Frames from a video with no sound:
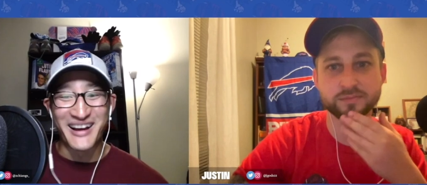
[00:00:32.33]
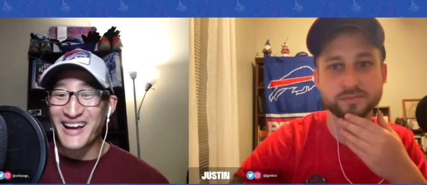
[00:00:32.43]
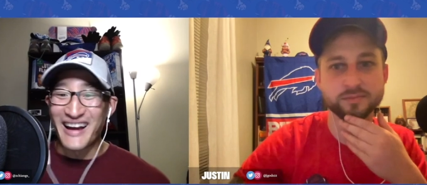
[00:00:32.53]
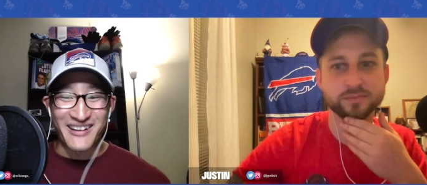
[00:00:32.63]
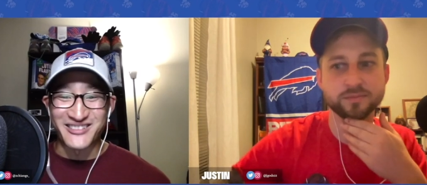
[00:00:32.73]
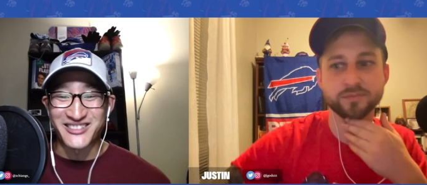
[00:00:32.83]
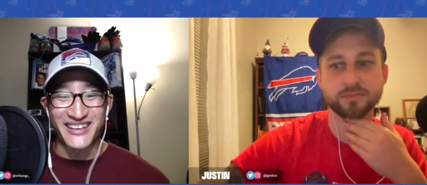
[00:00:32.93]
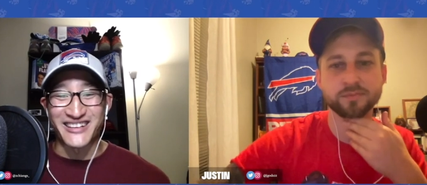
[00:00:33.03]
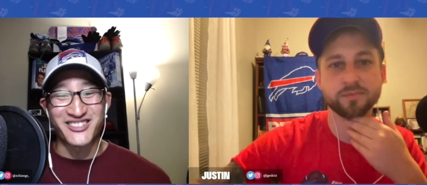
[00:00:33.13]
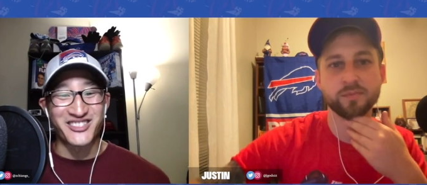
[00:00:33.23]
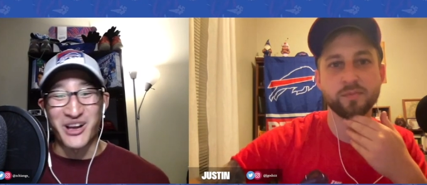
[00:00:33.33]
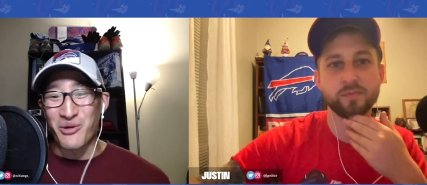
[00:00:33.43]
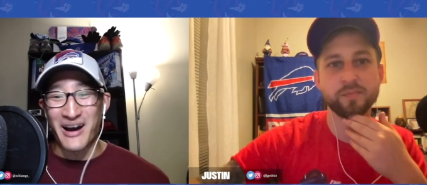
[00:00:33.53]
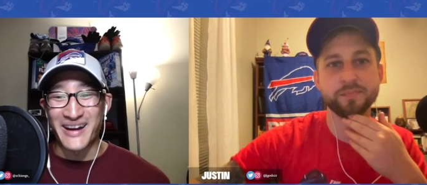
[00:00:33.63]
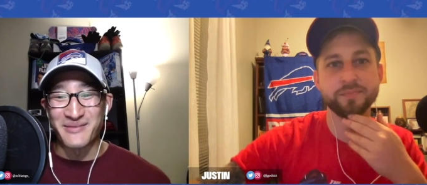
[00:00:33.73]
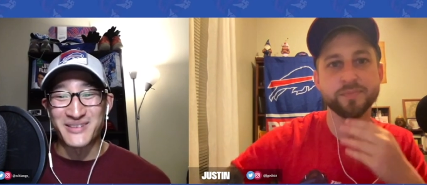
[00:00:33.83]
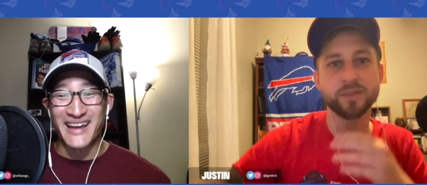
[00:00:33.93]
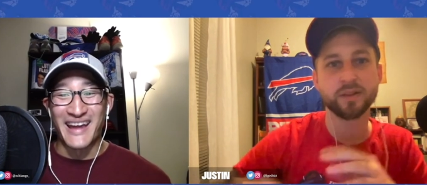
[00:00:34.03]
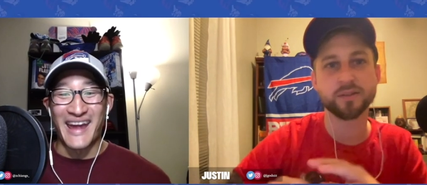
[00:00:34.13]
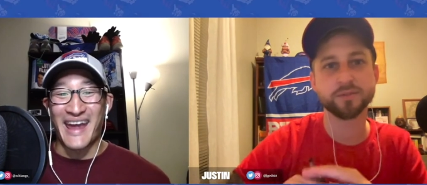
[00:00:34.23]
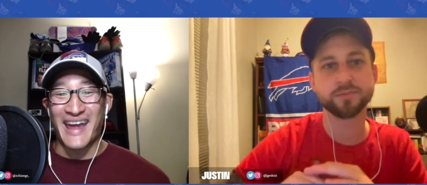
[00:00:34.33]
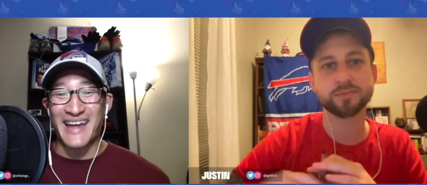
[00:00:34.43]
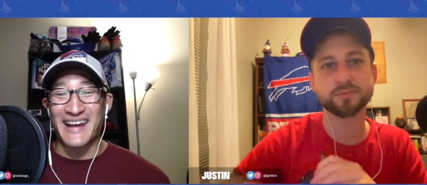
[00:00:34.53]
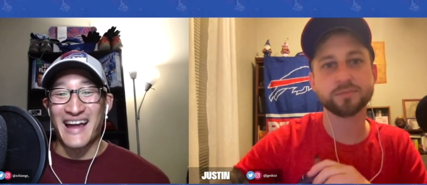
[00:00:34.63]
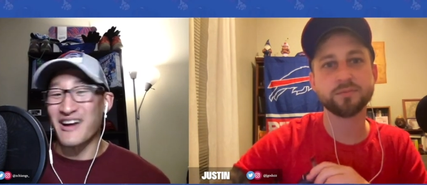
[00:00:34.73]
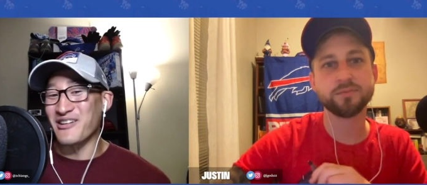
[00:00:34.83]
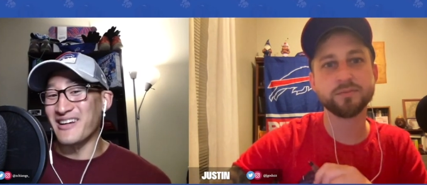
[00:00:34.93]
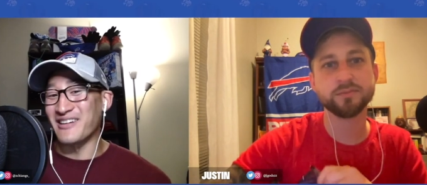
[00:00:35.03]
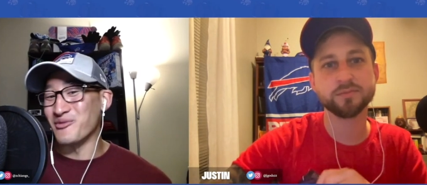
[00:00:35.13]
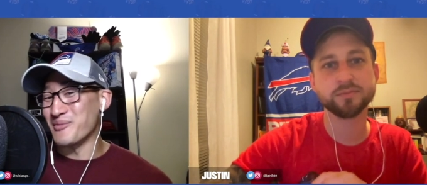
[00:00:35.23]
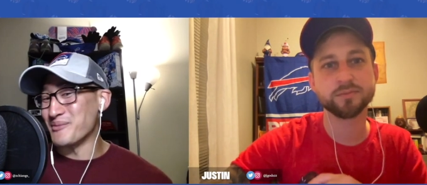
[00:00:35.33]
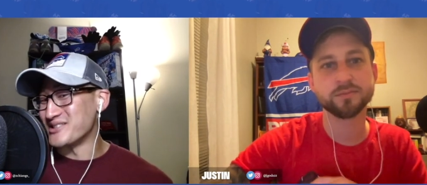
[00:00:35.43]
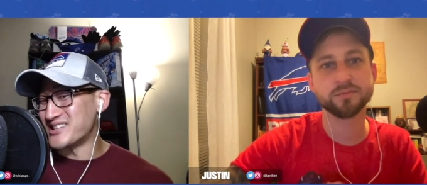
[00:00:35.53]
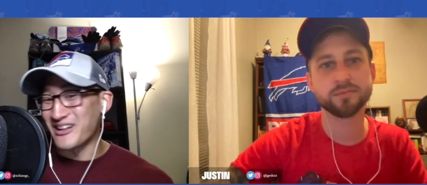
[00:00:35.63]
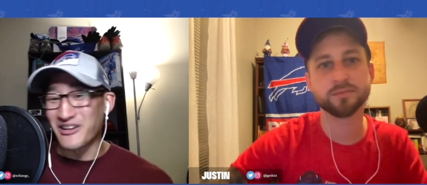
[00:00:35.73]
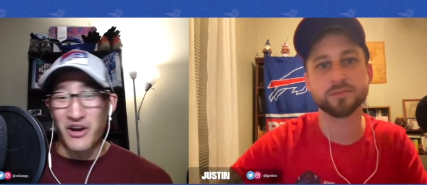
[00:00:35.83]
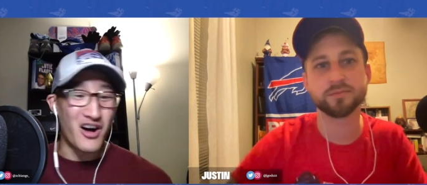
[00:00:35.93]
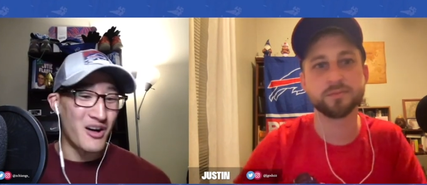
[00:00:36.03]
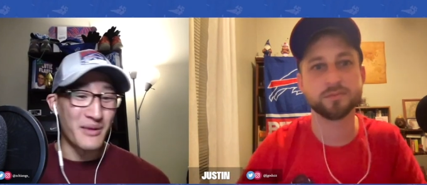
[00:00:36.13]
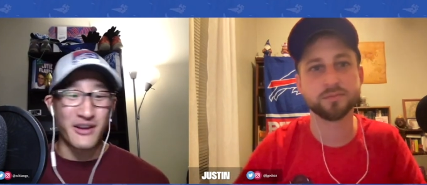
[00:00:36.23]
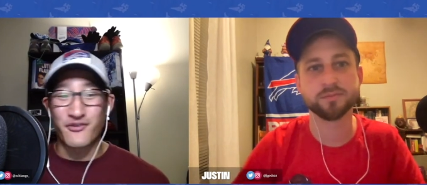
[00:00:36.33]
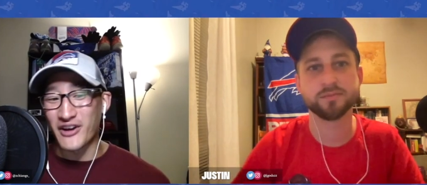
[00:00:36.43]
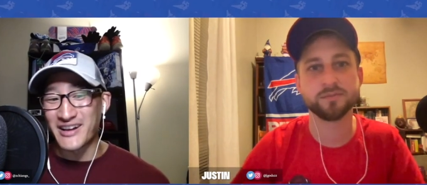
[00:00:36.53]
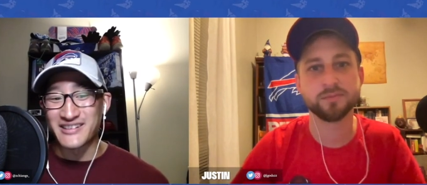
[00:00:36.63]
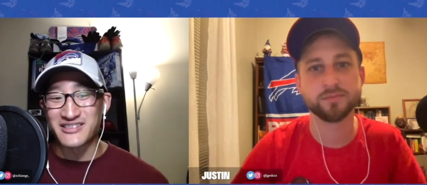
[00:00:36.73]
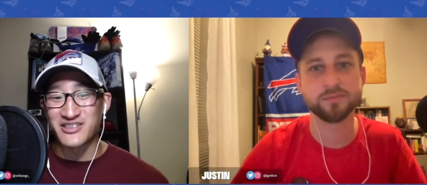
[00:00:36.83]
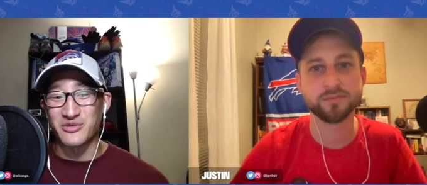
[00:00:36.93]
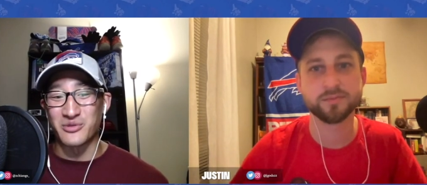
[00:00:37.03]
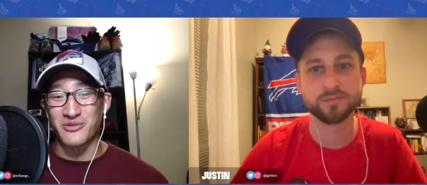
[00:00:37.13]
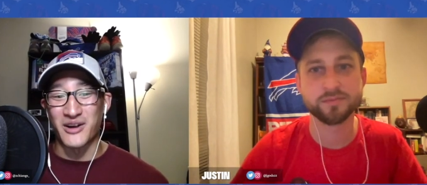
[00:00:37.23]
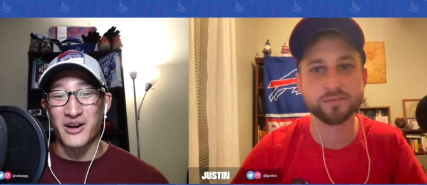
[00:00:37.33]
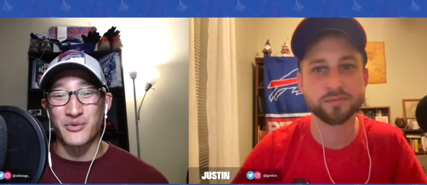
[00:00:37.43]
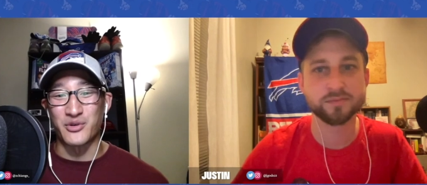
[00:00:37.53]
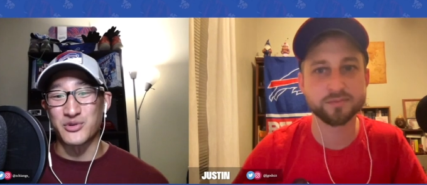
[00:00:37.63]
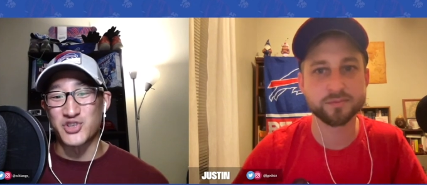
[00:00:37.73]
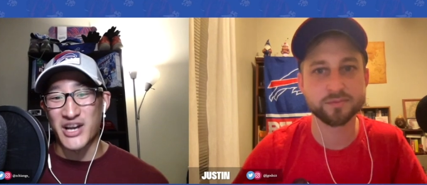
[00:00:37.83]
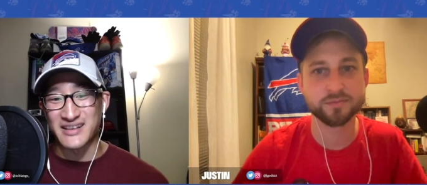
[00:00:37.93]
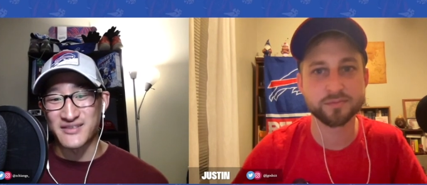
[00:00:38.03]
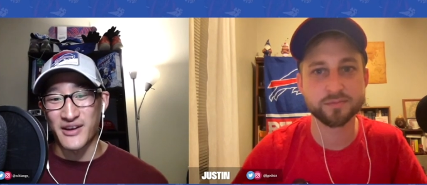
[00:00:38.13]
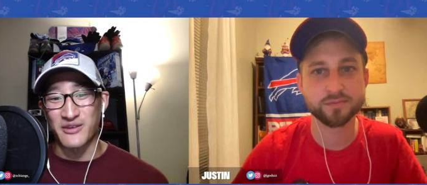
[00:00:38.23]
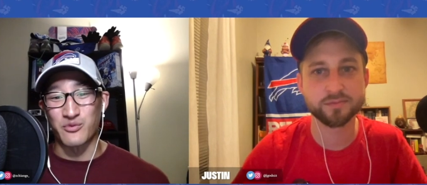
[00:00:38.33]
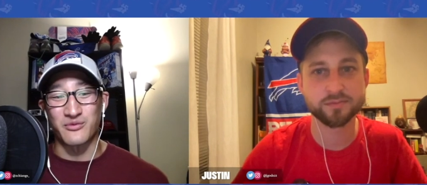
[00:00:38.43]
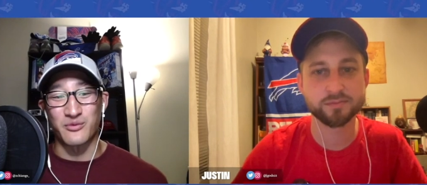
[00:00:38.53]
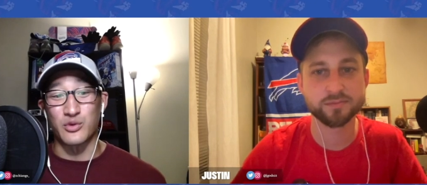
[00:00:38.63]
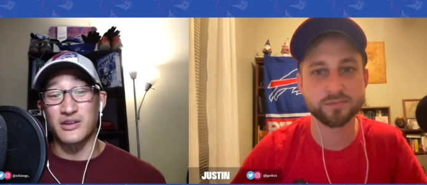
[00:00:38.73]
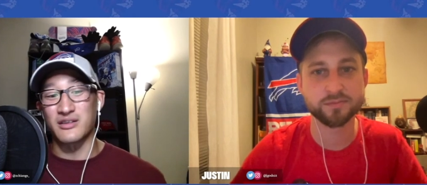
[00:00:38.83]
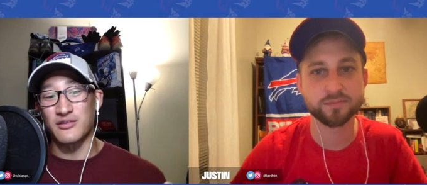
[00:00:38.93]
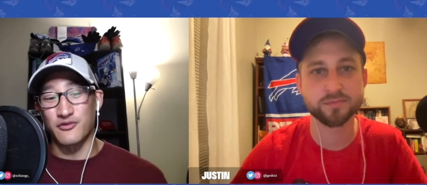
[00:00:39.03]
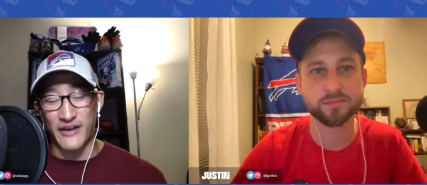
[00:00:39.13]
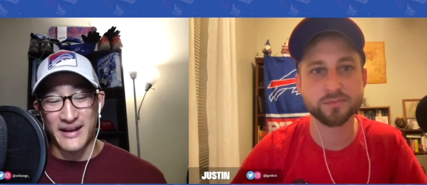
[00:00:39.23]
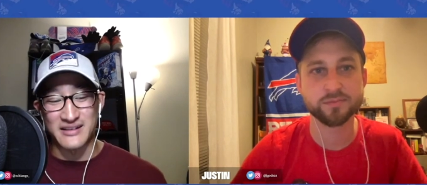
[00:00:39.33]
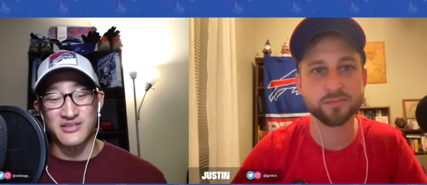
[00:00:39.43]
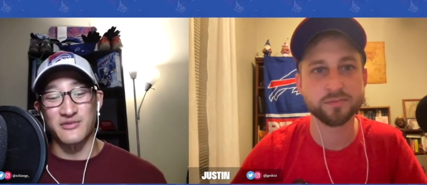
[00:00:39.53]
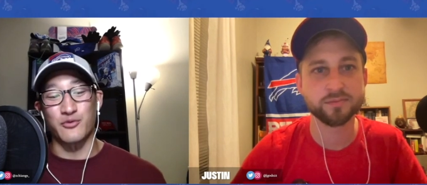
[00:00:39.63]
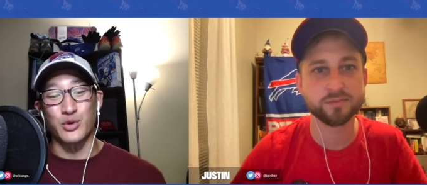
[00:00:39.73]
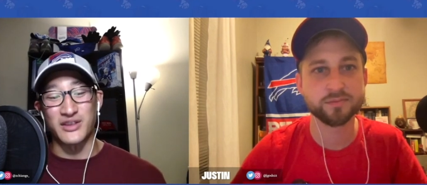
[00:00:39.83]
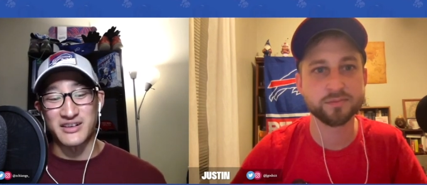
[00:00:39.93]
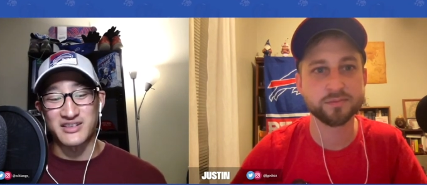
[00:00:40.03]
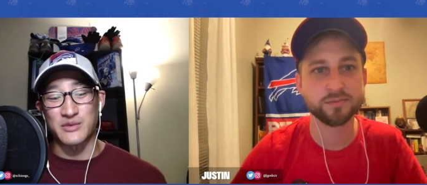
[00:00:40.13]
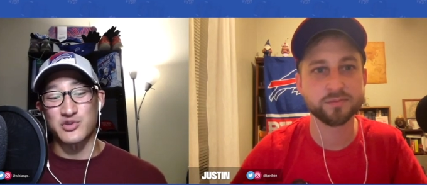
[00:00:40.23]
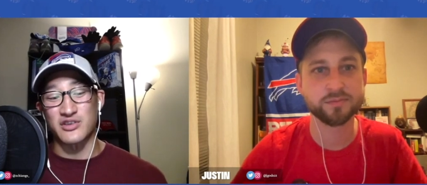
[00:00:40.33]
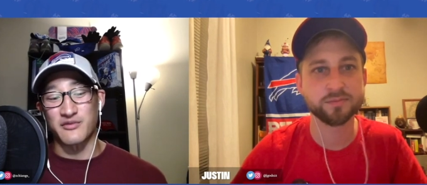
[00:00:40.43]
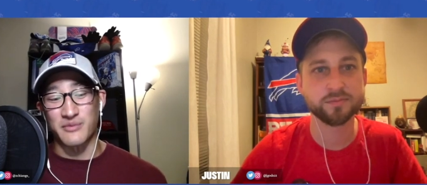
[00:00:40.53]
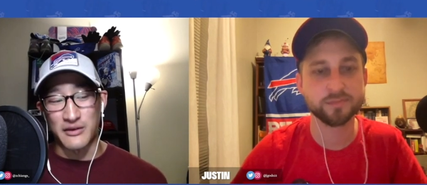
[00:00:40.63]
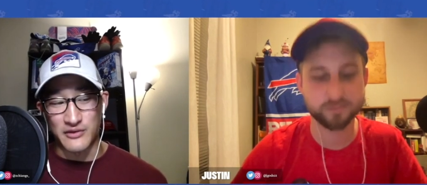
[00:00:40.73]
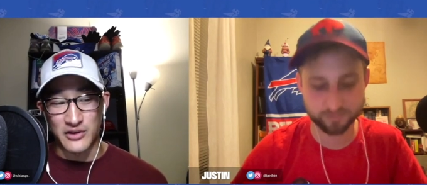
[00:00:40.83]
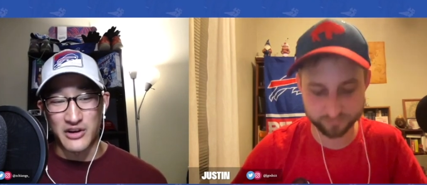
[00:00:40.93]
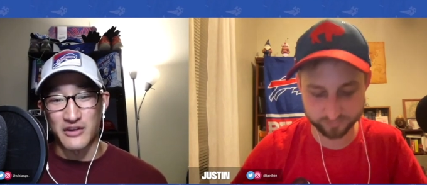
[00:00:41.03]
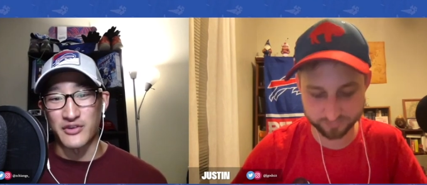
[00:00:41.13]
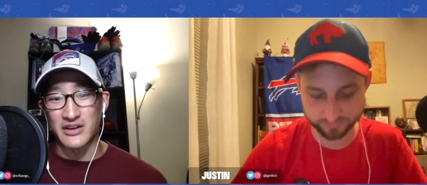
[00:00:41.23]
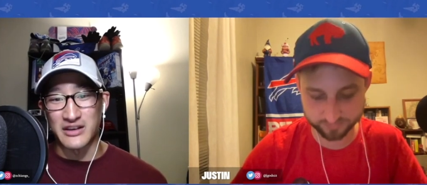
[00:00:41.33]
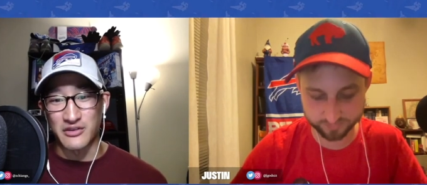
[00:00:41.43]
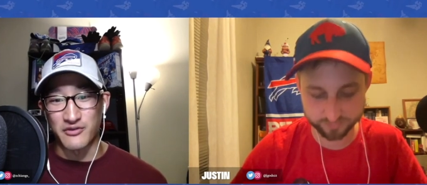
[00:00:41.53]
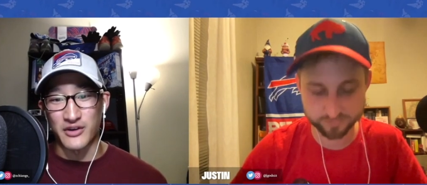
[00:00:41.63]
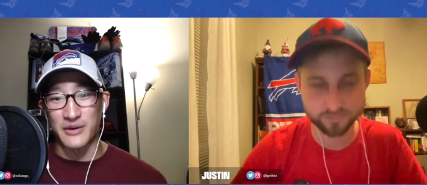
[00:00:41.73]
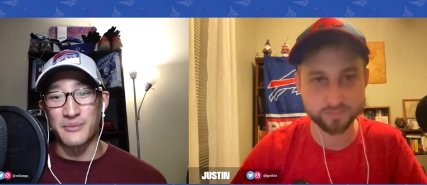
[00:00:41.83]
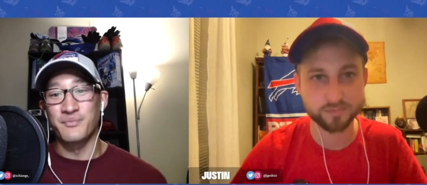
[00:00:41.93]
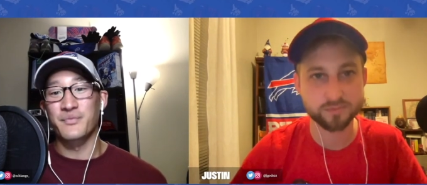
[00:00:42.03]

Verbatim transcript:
Speaker 1: I was like so hyped. And I remember telling all my friends who were around me who were Giants fan with fans, with the exception of my Philadelphia Eagle friend,